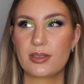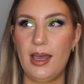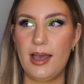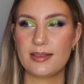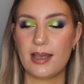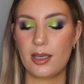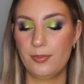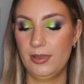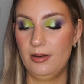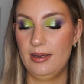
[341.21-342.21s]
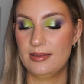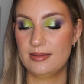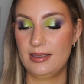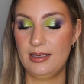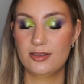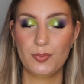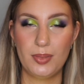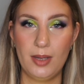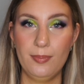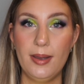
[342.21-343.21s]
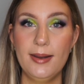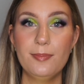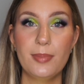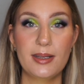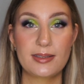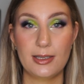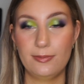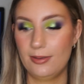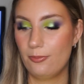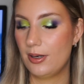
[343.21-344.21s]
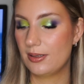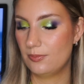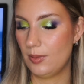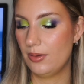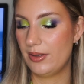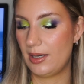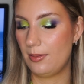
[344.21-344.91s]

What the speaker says: as high up there as the Sublime palette, but it's definitely one as well that I